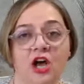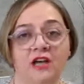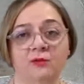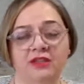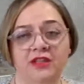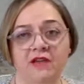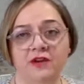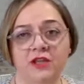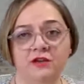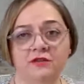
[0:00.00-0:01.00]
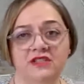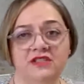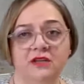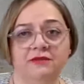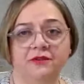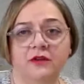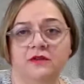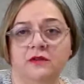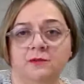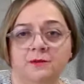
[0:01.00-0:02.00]
not, but every year is different.
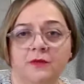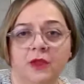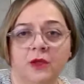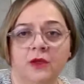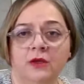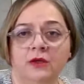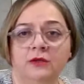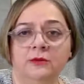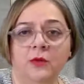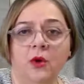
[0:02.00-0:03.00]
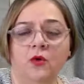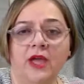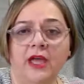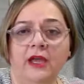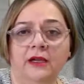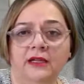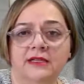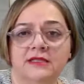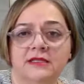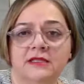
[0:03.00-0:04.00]
Okay,
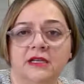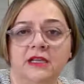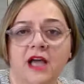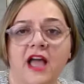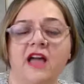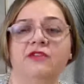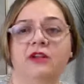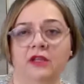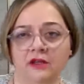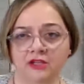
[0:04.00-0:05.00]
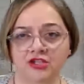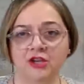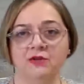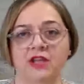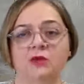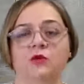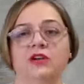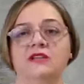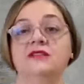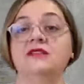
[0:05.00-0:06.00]
let's see. I have an English degree and
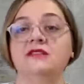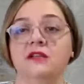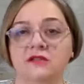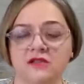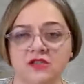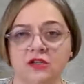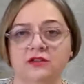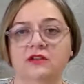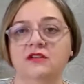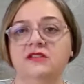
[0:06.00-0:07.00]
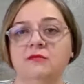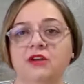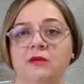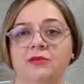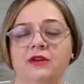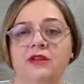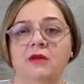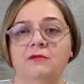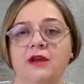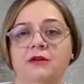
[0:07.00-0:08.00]
work as a sales consultant in some company.
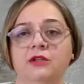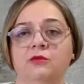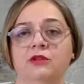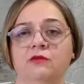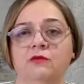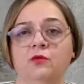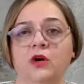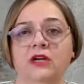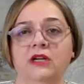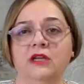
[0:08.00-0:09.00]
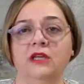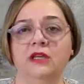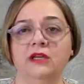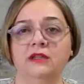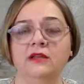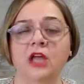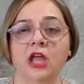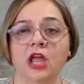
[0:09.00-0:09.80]
I'm married with 1 kid.